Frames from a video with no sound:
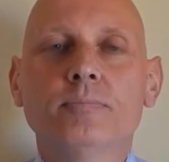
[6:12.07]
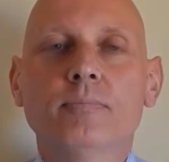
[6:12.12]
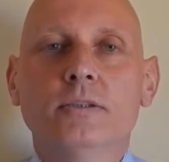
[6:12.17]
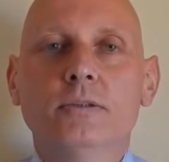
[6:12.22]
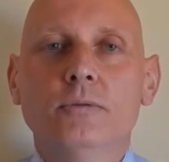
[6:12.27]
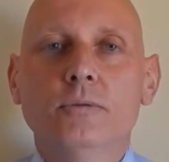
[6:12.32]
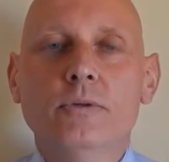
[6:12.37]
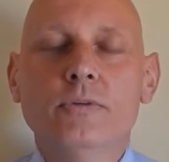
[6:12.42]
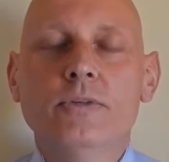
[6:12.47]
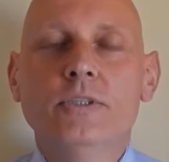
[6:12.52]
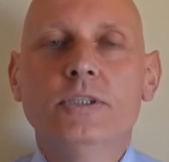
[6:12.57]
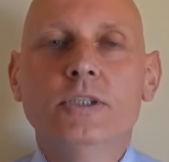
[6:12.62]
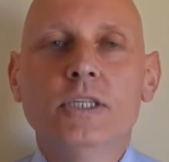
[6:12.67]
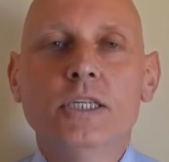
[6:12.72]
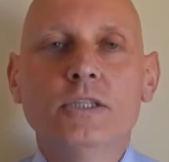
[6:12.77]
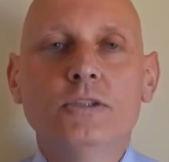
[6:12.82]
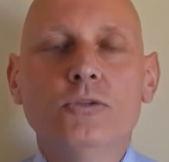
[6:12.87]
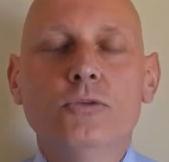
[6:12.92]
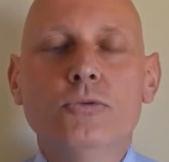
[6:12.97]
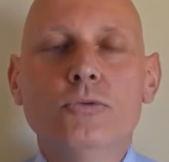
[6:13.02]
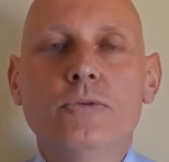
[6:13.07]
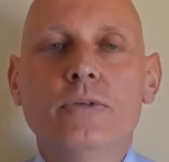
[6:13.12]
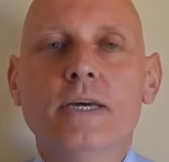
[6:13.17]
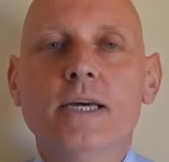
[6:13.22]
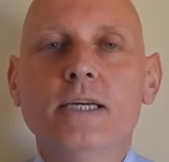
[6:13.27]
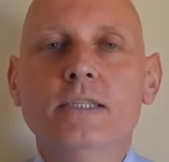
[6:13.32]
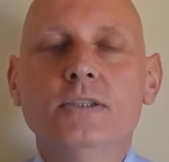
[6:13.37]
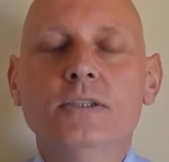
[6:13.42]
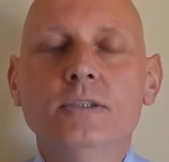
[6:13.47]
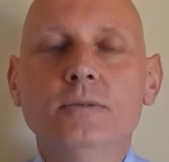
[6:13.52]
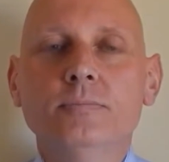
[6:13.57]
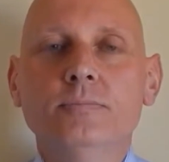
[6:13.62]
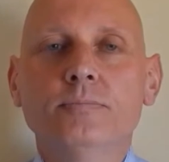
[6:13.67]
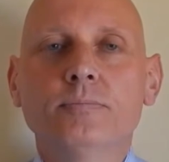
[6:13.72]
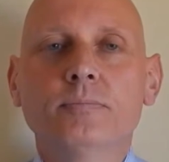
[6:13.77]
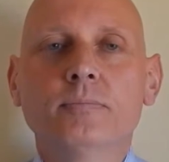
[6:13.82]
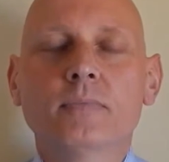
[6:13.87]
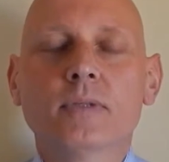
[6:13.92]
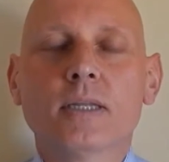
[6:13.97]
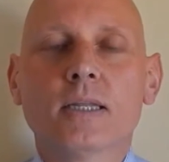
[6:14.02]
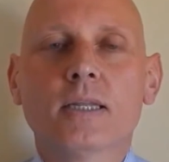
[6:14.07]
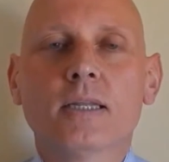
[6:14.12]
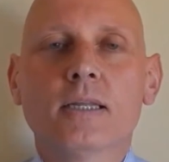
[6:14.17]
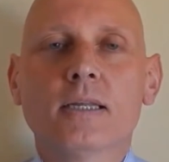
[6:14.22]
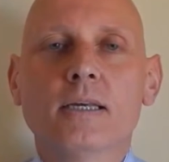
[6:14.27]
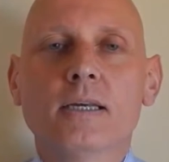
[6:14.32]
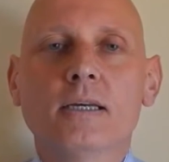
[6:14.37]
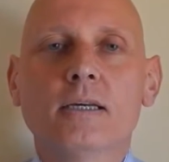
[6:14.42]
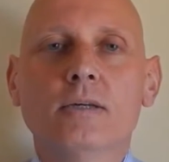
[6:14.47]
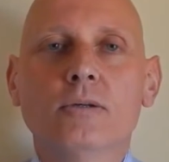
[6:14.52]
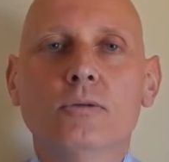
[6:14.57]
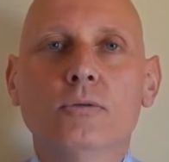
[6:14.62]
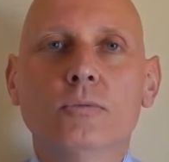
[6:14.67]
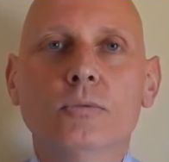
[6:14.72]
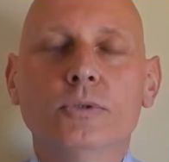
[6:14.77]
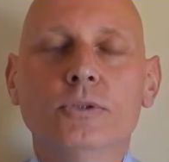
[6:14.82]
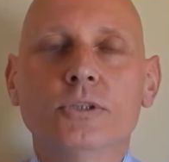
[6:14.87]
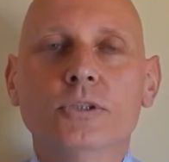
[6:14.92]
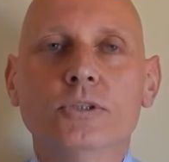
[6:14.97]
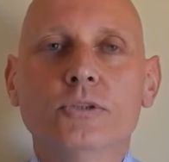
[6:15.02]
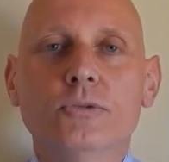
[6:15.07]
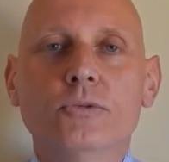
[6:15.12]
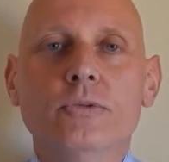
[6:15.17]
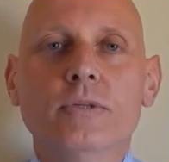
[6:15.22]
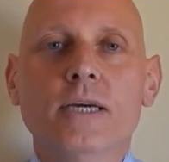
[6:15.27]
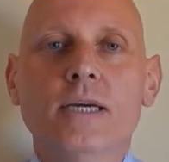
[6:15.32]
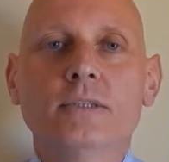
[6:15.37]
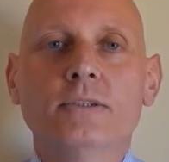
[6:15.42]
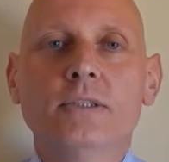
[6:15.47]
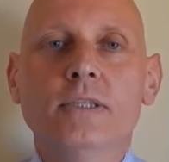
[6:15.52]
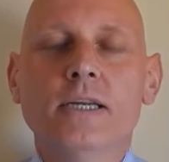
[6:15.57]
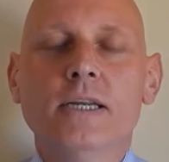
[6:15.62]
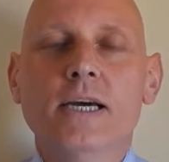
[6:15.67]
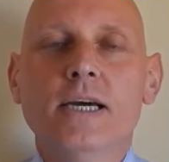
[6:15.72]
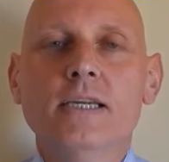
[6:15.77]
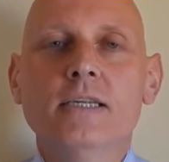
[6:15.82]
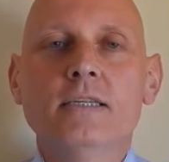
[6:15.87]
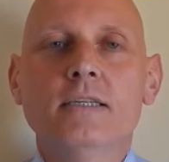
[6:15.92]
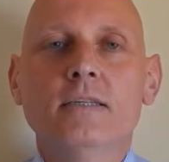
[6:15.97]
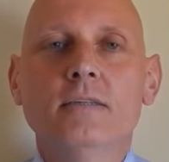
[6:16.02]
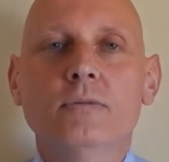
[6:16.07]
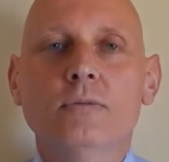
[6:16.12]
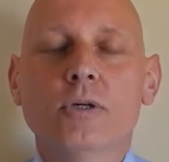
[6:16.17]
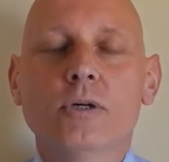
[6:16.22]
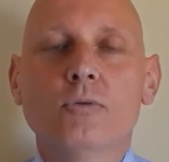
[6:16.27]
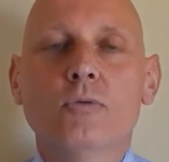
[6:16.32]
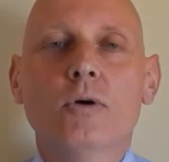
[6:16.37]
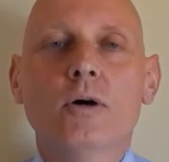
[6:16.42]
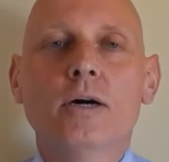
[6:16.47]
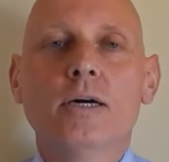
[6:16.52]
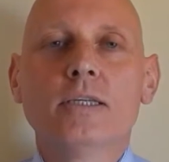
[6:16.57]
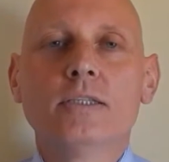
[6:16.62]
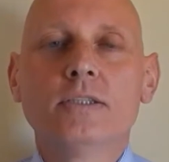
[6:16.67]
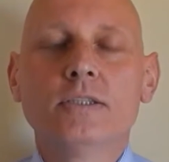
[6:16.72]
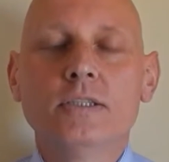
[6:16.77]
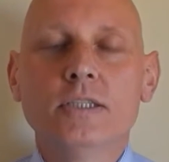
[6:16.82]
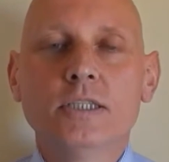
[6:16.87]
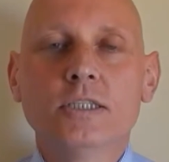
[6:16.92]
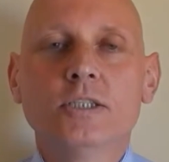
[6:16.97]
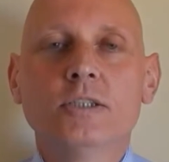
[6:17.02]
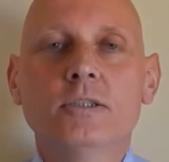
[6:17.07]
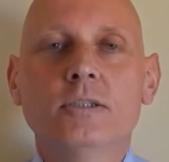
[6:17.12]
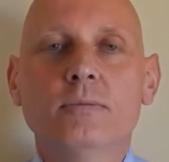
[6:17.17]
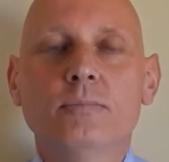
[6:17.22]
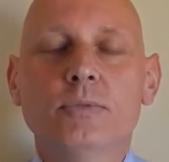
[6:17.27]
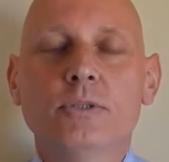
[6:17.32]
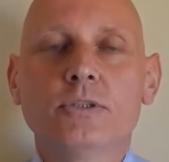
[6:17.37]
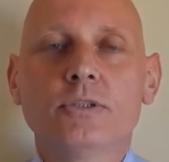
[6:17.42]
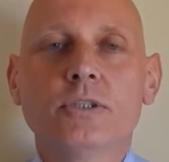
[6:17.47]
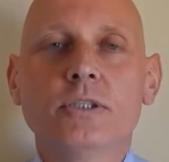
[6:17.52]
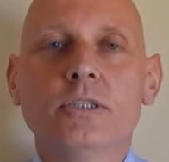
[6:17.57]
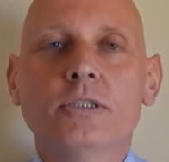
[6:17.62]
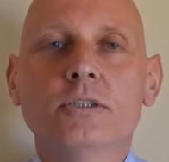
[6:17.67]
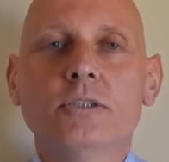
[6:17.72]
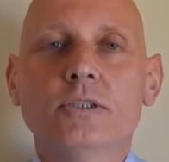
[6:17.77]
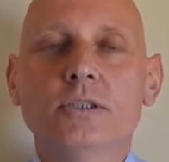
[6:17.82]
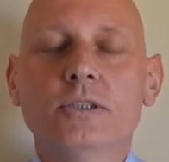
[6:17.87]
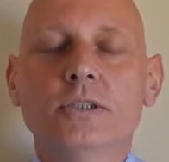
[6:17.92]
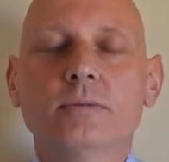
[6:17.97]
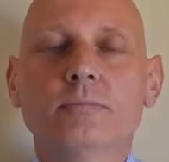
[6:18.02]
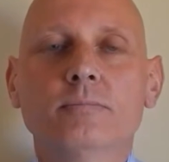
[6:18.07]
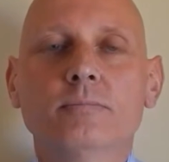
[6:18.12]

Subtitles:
The revision in 2000, or was it 2008, required 6 procedures.